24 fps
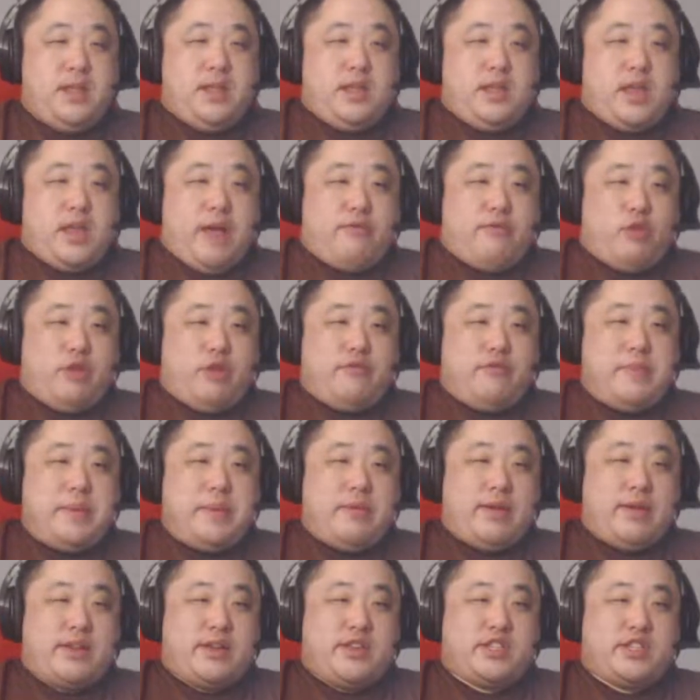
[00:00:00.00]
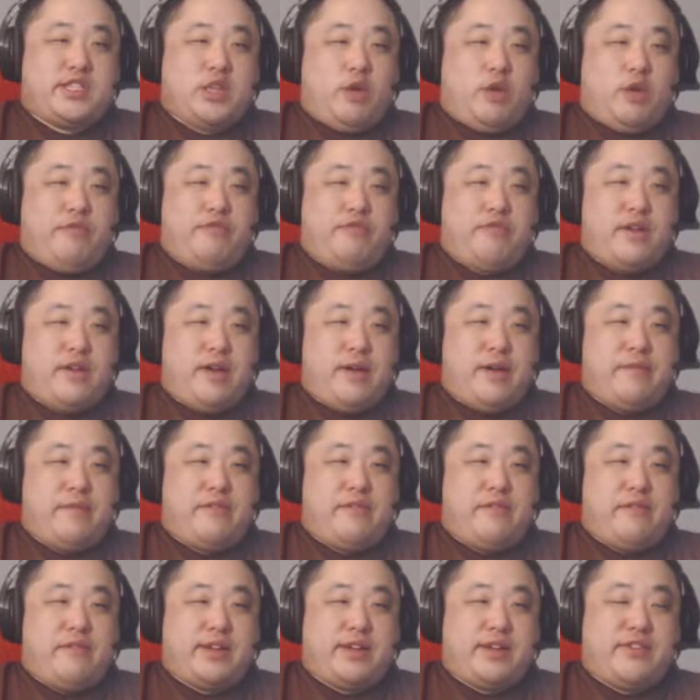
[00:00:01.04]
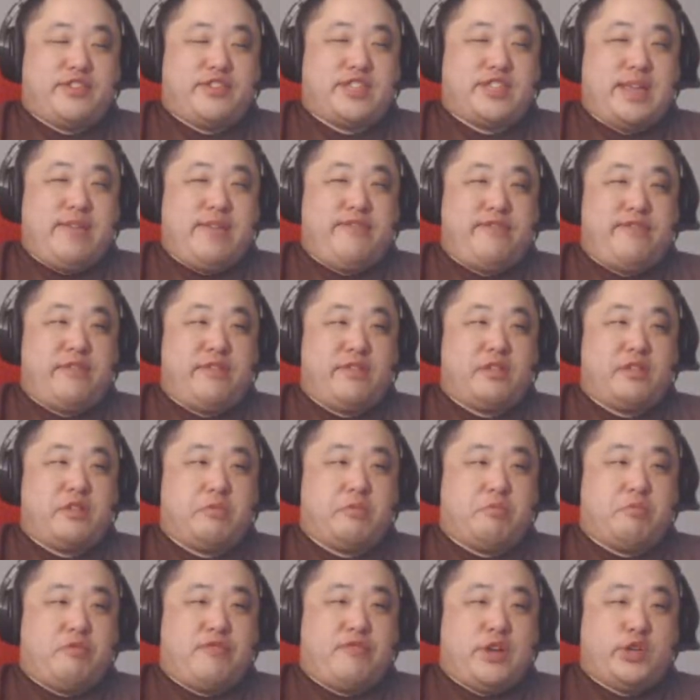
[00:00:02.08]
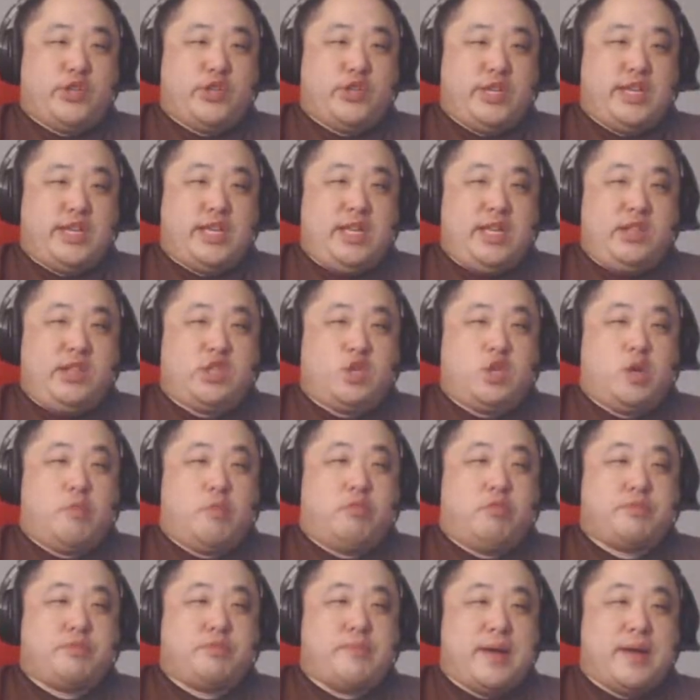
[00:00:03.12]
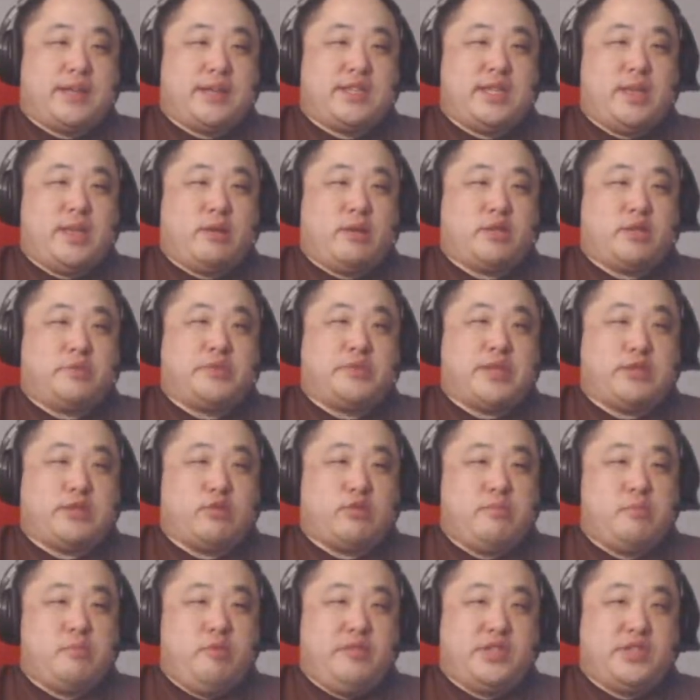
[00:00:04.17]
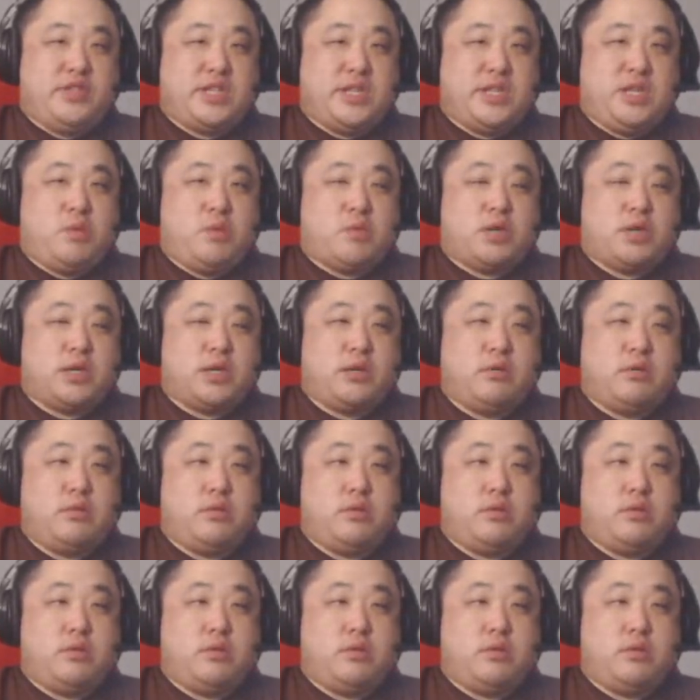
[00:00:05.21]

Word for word: I thought it would be like a self, uh, like a safe profession to get into. Plus, back then I was obsessed with movies anyway.